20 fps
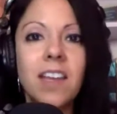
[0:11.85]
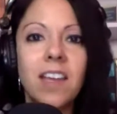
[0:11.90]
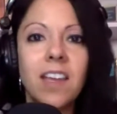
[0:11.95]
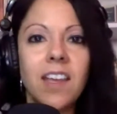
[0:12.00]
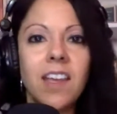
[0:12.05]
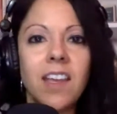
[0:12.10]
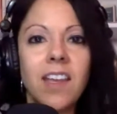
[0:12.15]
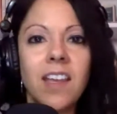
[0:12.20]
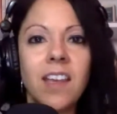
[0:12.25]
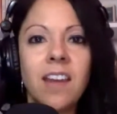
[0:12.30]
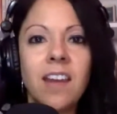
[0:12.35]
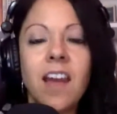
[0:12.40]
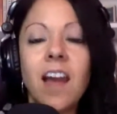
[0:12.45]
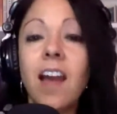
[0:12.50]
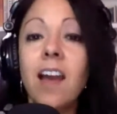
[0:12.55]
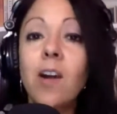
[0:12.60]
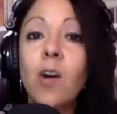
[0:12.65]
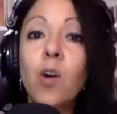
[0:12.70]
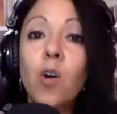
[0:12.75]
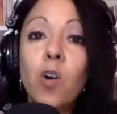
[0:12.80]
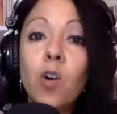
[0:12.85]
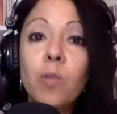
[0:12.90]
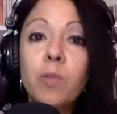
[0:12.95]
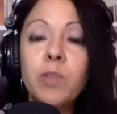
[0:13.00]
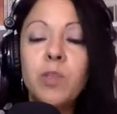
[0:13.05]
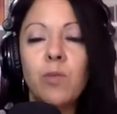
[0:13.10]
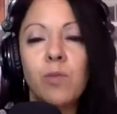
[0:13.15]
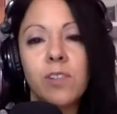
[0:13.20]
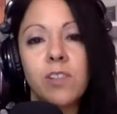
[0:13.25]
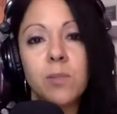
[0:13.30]
And I hope
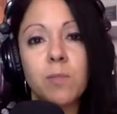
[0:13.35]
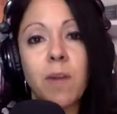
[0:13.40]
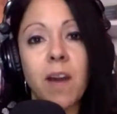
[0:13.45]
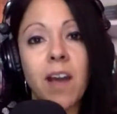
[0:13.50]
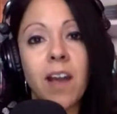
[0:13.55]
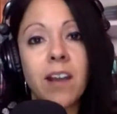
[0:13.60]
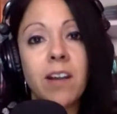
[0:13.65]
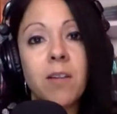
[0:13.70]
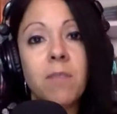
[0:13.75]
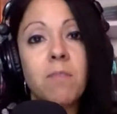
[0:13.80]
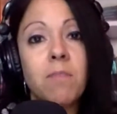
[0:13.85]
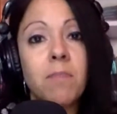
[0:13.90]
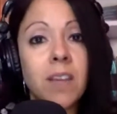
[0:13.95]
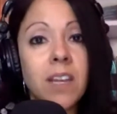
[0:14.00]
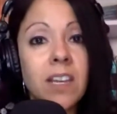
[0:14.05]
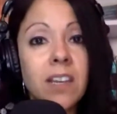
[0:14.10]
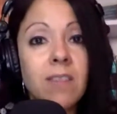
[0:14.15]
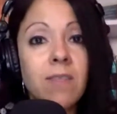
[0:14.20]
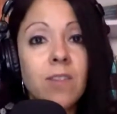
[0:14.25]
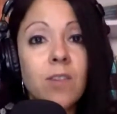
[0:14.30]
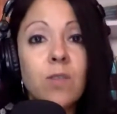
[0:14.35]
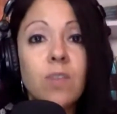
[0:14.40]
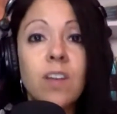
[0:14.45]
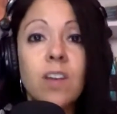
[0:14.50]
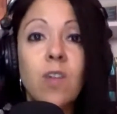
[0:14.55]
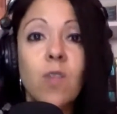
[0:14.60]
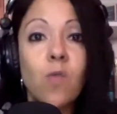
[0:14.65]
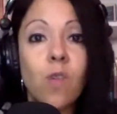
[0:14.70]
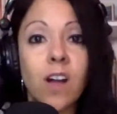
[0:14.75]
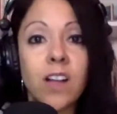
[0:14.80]
to inspire many of you that
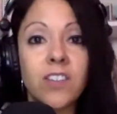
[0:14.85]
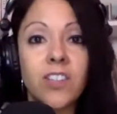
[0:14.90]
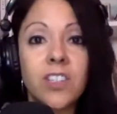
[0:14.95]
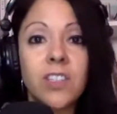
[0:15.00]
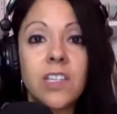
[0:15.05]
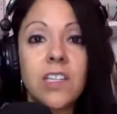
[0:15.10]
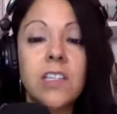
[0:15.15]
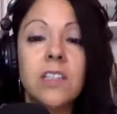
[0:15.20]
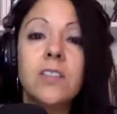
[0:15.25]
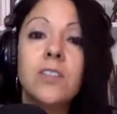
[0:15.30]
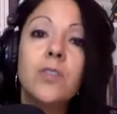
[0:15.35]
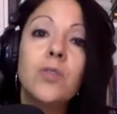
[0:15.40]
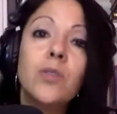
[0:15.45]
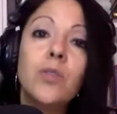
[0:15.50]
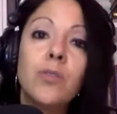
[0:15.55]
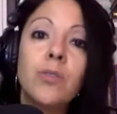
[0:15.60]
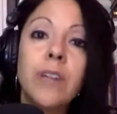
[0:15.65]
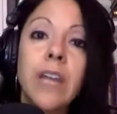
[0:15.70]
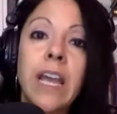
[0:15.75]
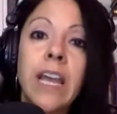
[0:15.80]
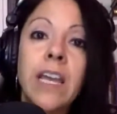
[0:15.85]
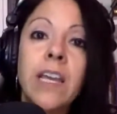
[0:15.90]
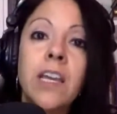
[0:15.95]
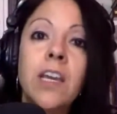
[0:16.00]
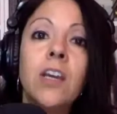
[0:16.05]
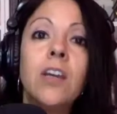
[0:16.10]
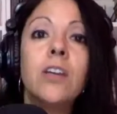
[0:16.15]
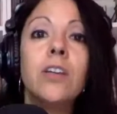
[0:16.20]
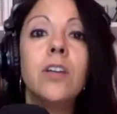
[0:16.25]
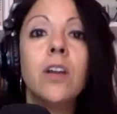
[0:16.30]
are watching this to create
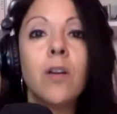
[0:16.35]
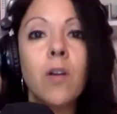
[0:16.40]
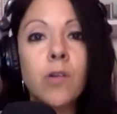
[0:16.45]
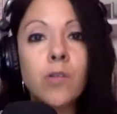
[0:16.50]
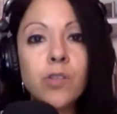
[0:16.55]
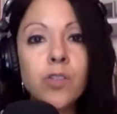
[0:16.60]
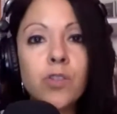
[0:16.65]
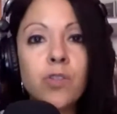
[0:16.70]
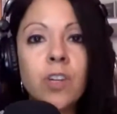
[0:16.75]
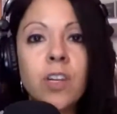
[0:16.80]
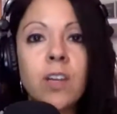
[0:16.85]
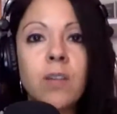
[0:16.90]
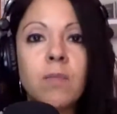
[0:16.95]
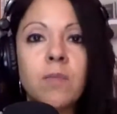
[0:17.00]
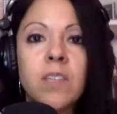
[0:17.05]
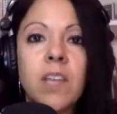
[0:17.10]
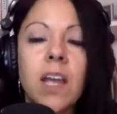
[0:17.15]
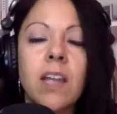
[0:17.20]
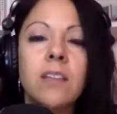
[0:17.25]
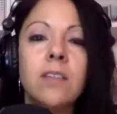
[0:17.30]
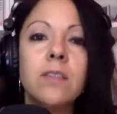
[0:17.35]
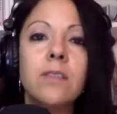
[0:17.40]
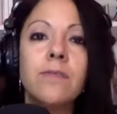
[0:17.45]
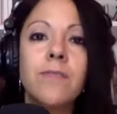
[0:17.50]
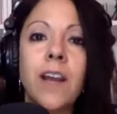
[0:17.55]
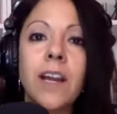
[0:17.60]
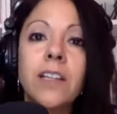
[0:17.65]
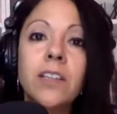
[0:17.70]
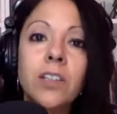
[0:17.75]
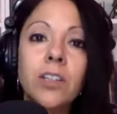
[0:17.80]
your own streams and to
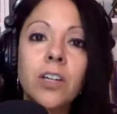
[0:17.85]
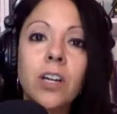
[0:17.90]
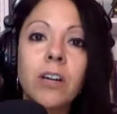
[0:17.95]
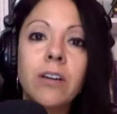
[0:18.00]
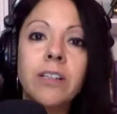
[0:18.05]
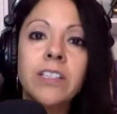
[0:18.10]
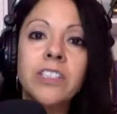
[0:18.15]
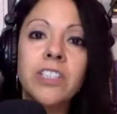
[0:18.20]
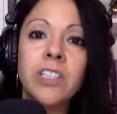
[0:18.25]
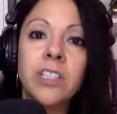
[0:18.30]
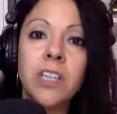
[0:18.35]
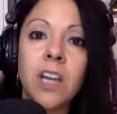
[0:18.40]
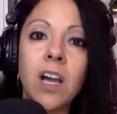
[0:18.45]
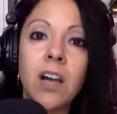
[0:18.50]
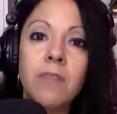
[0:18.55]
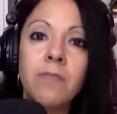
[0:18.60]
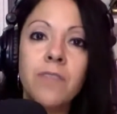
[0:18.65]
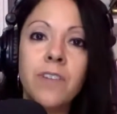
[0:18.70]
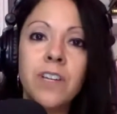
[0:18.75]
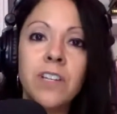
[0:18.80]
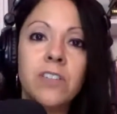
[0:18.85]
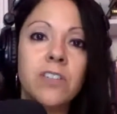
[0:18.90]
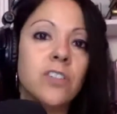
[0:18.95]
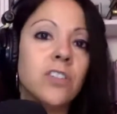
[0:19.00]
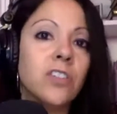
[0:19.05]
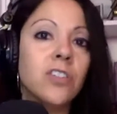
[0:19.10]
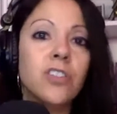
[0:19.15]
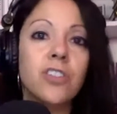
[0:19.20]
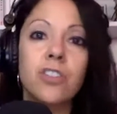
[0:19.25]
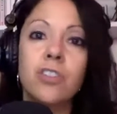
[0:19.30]
find the courage and confidence
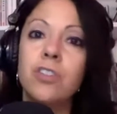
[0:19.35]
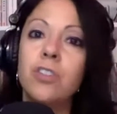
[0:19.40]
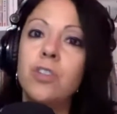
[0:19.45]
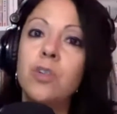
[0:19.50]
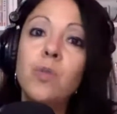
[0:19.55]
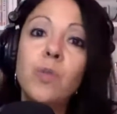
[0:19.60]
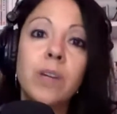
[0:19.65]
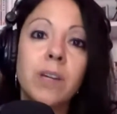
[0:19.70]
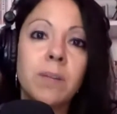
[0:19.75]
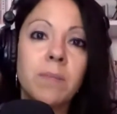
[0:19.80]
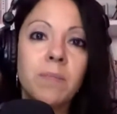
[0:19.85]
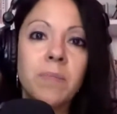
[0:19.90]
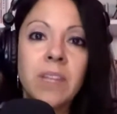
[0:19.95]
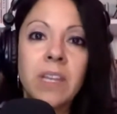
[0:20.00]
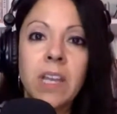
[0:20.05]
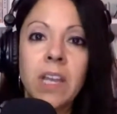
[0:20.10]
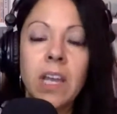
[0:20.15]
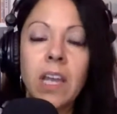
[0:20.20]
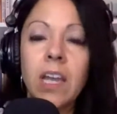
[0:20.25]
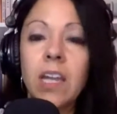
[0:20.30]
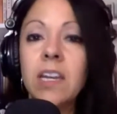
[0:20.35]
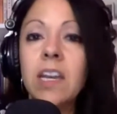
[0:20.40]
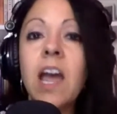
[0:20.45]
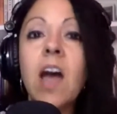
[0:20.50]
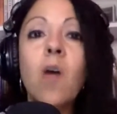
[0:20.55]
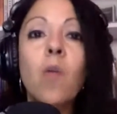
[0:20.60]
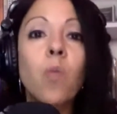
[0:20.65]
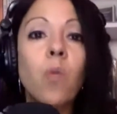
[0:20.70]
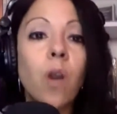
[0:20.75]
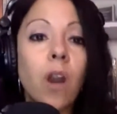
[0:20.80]
to just do it and
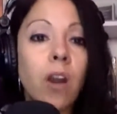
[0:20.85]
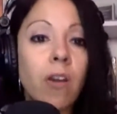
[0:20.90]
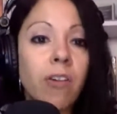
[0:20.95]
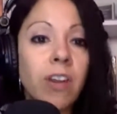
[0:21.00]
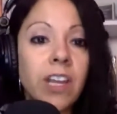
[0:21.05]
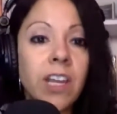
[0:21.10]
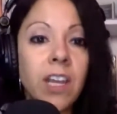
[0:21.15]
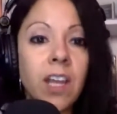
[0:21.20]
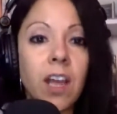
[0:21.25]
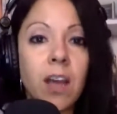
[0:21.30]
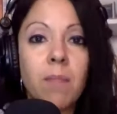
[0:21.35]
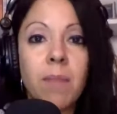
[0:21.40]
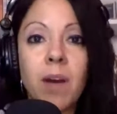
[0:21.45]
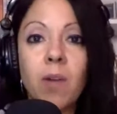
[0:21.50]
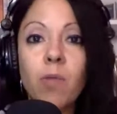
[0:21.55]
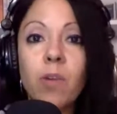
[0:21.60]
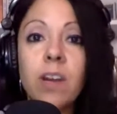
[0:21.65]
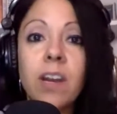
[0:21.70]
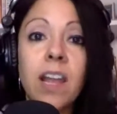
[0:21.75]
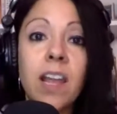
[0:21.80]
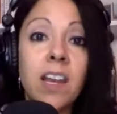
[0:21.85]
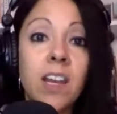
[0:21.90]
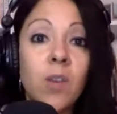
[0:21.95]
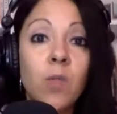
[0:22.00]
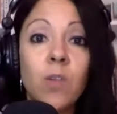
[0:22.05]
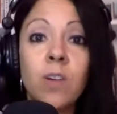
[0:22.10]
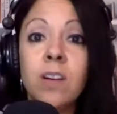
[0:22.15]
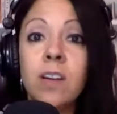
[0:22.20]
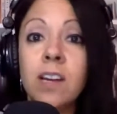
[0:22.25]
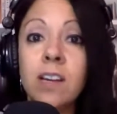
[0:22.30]
not worry about what
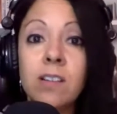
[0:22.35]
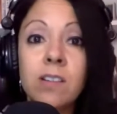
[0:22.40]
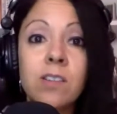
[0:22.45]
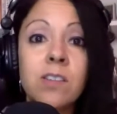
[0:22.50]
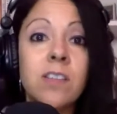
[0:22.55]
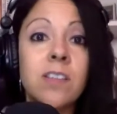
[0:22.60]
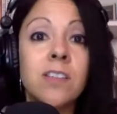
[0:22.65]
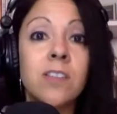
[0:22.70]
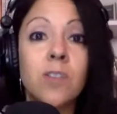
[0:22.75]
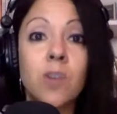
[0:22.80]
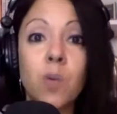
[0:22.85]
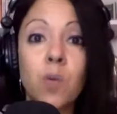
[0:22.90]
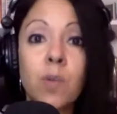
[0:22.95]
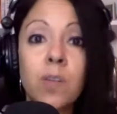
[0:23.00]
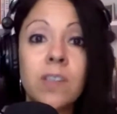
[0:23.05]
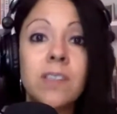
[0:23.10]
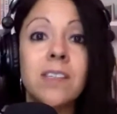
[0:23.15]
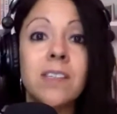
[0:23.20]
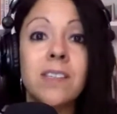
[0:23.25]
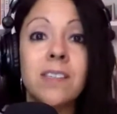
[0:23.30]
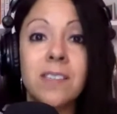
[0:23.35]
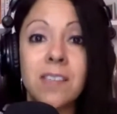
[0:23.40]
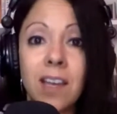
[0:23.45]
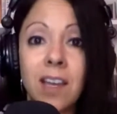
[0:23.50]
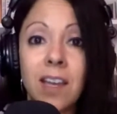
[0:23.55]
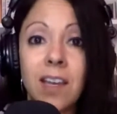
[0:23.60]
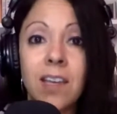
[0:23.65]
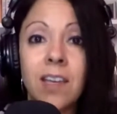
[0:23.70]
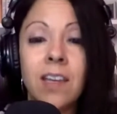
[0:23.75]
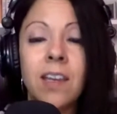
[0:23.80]
anyone else is going to
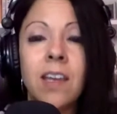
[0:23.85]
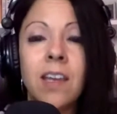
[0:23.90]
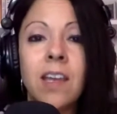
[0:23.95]
say.